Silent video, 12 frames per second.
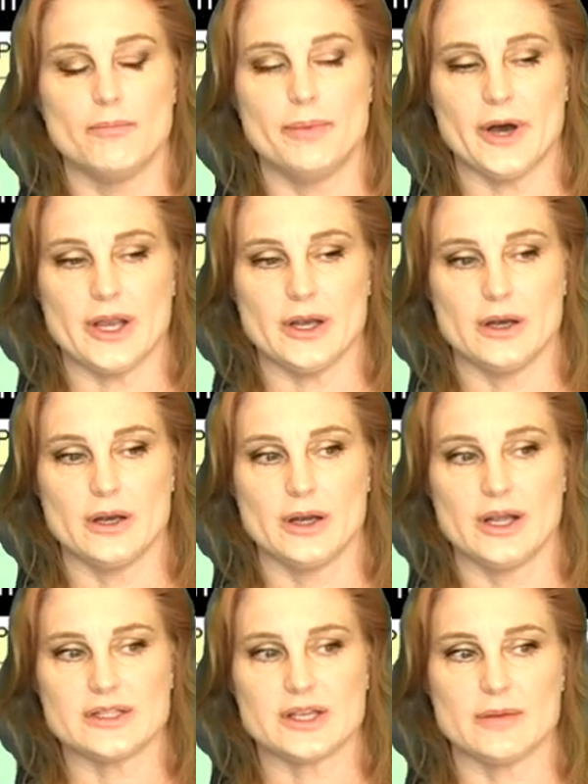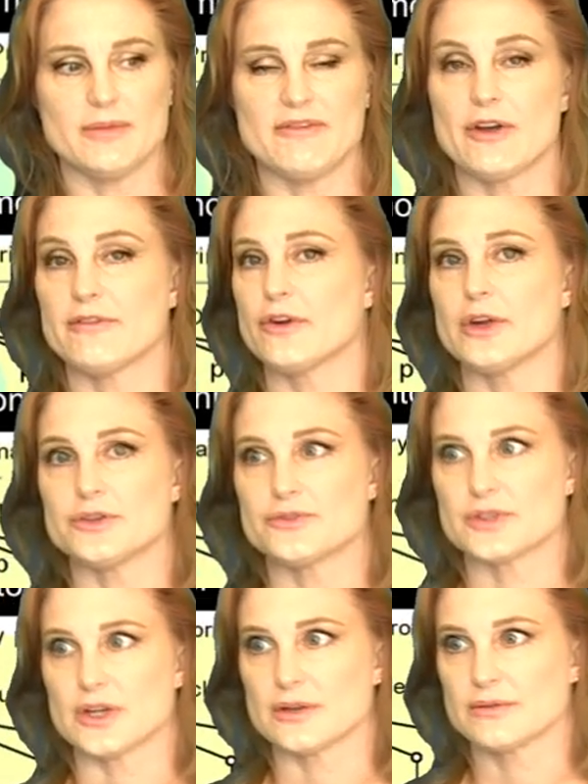But it's going to be very, very
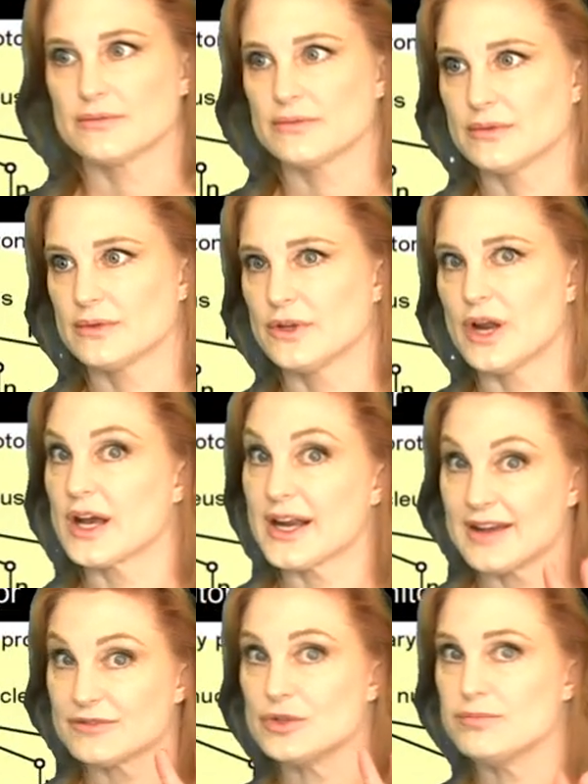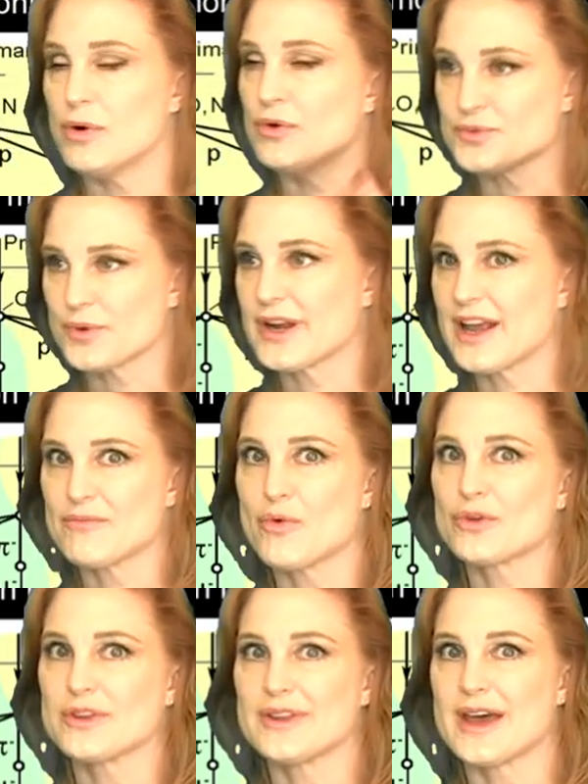interesting. You're not going to have two poles. We're going to have
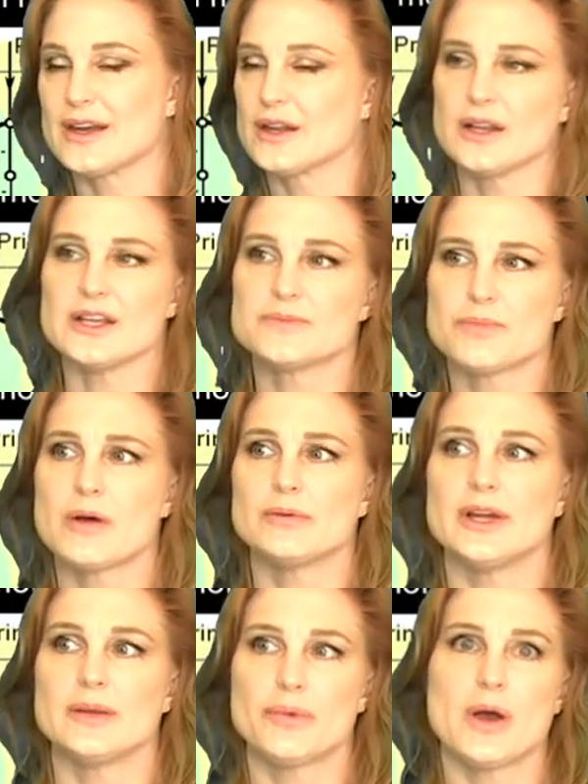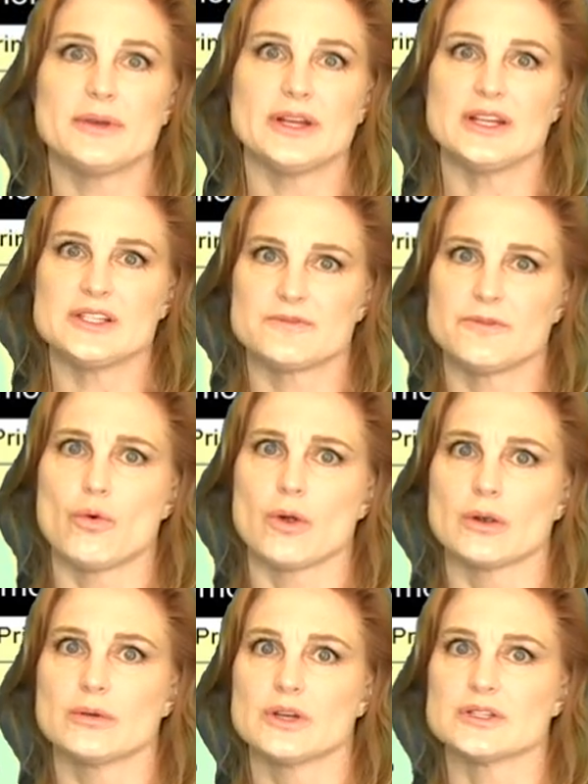more than that, at least probably at least
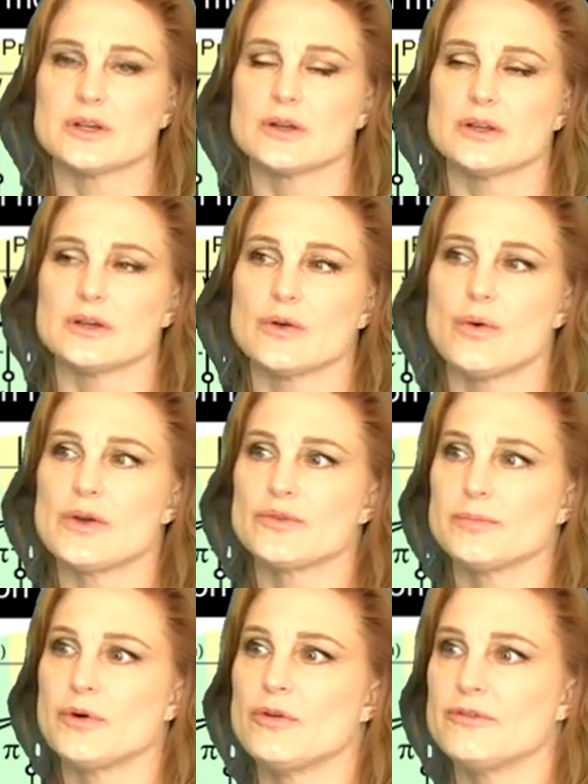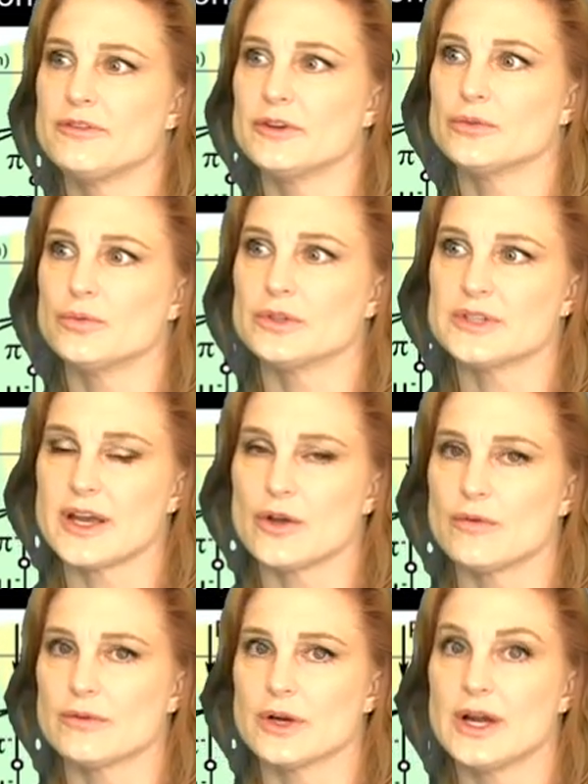four, because the quadrupole field will take
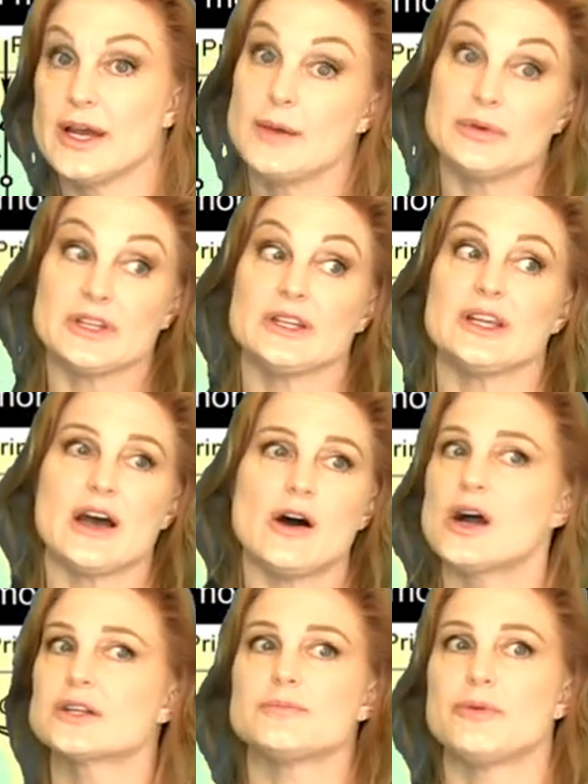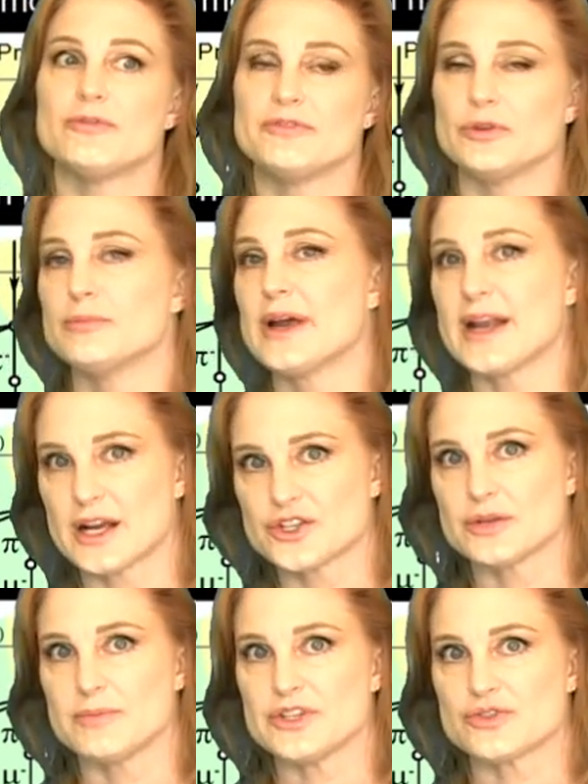over. But then the octopole field might
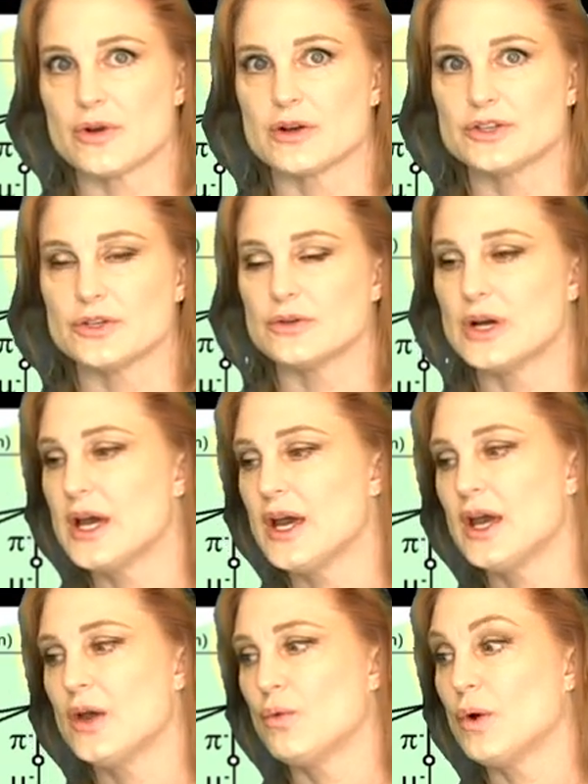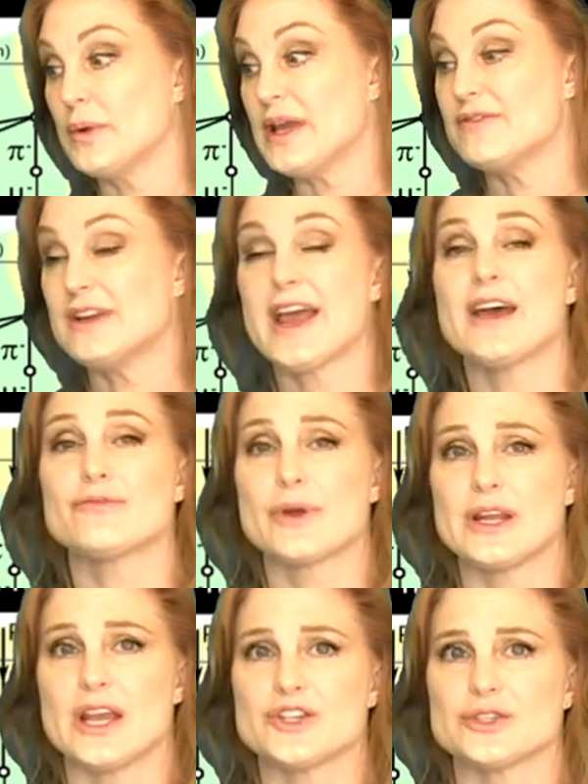actually be strong too. Will we even have
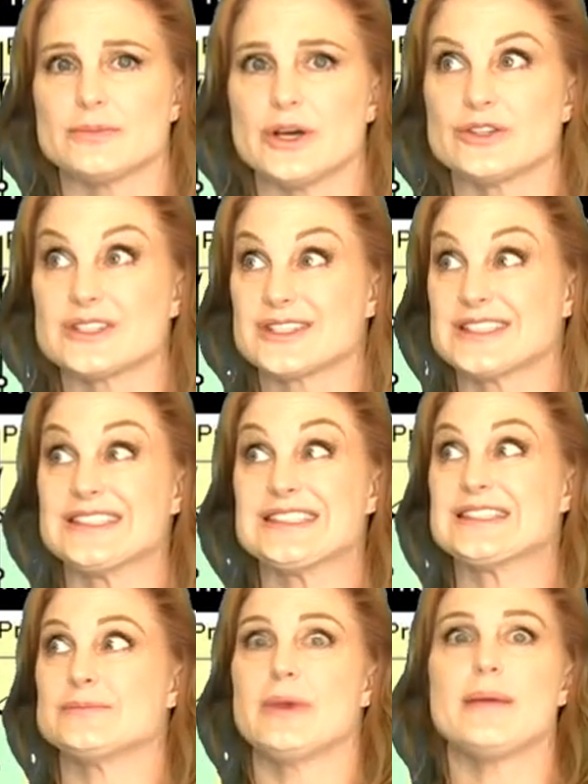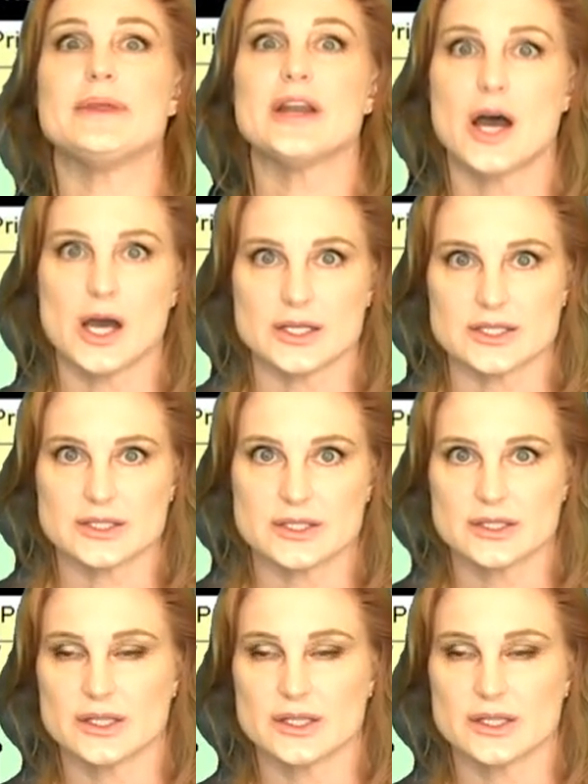radiation belts? Maybe not.